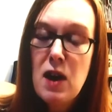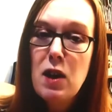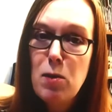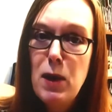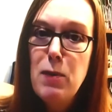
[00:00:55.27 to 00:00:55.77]

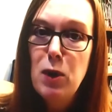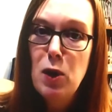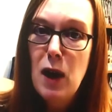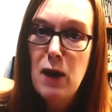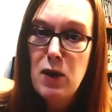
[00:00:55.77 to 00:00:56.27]
than people who
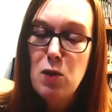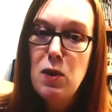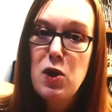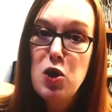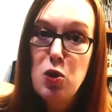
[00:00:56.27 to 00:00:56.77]
have it with
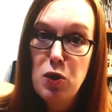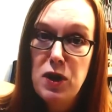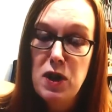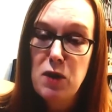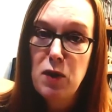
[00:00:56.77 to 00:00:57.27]
a short
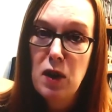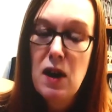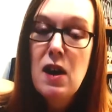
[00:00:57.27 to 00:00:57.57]
interval.